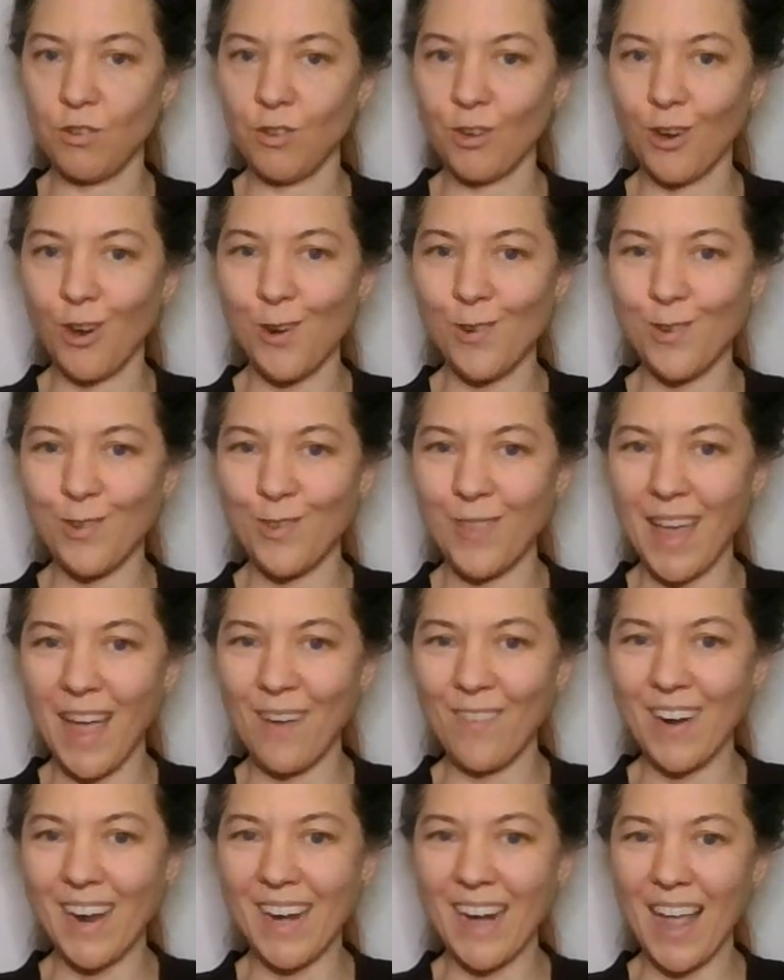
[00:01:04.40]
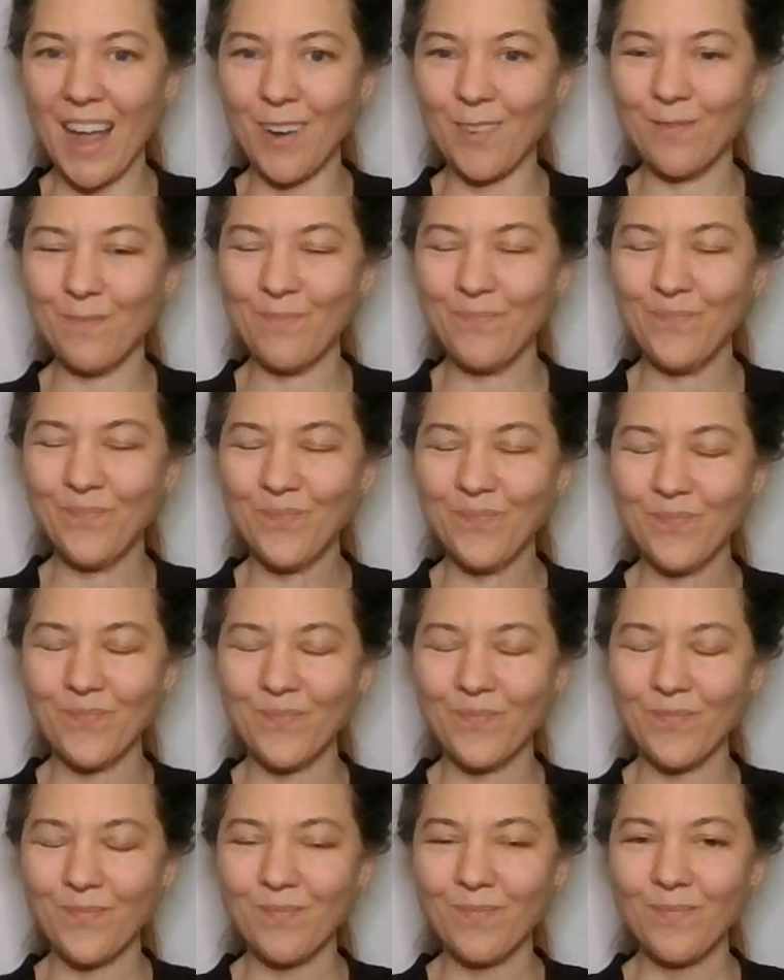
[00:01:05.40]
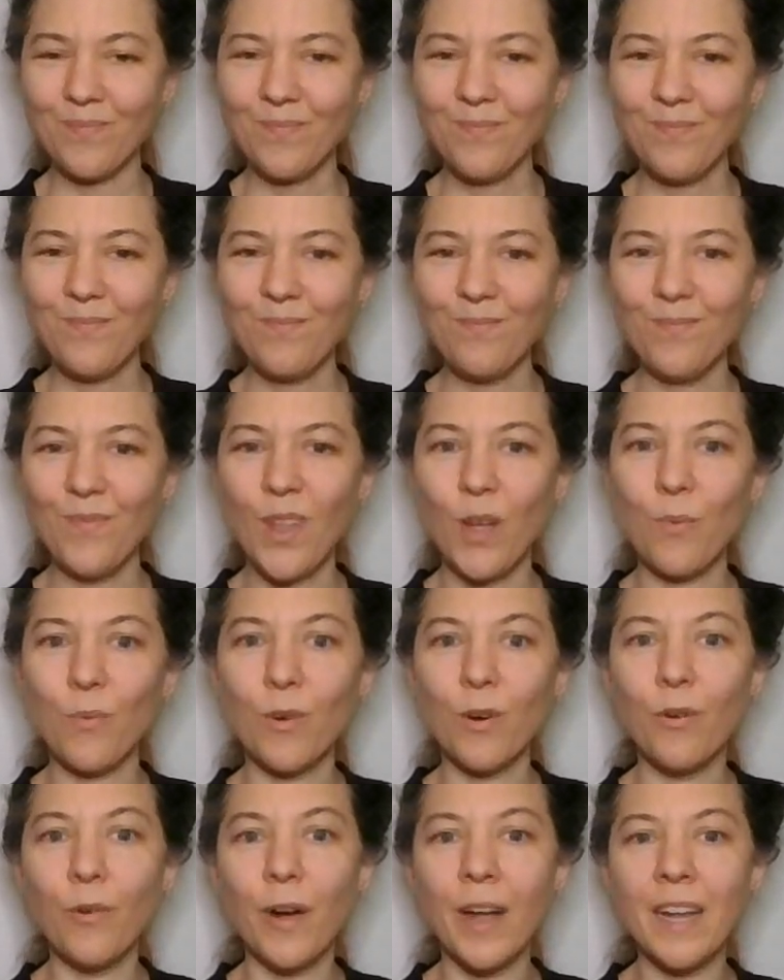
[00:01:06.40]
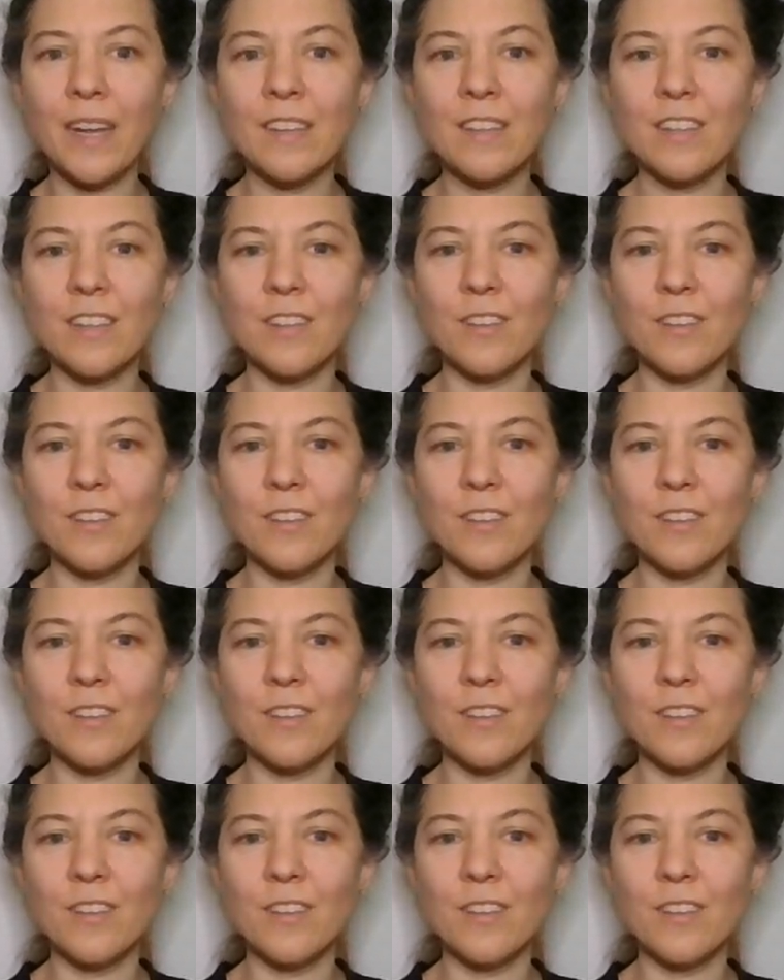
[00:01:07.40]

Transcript: should go do that right now. We're going